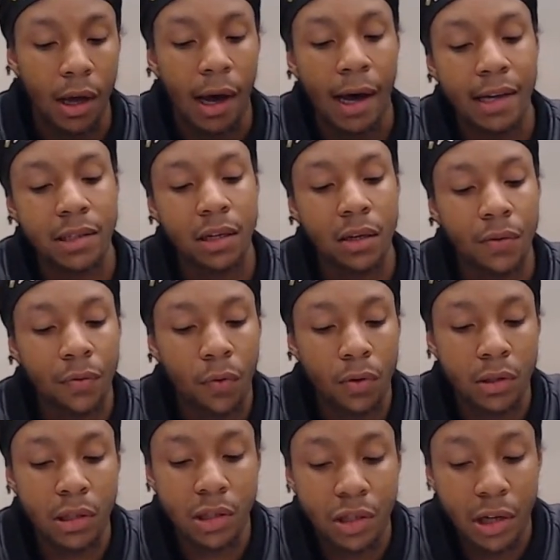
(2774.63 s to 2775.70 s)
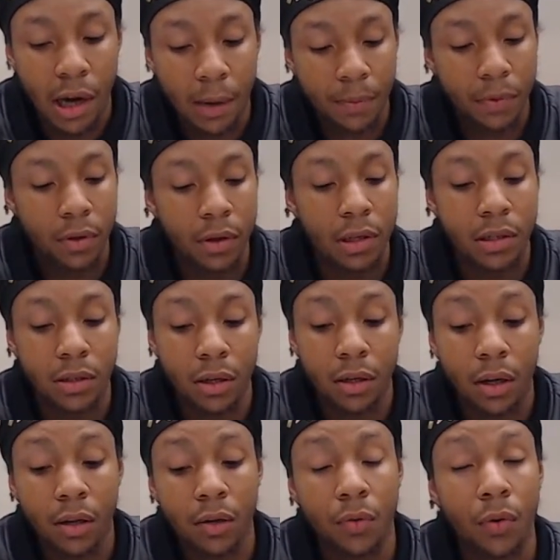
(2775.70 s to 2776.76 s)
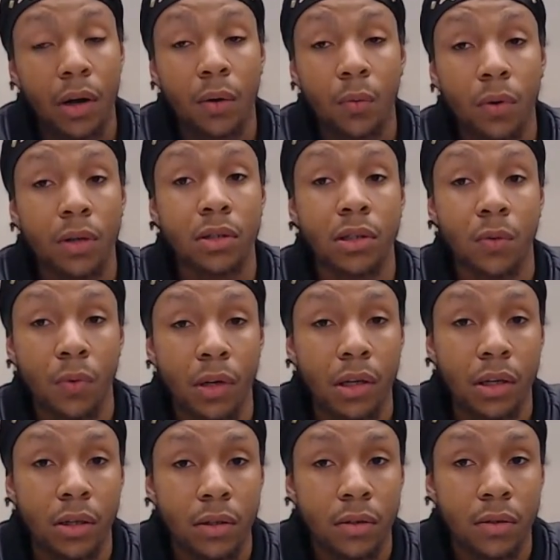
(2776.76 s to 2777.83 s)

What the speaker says: Isaiah the 14th chapter is another great one to read.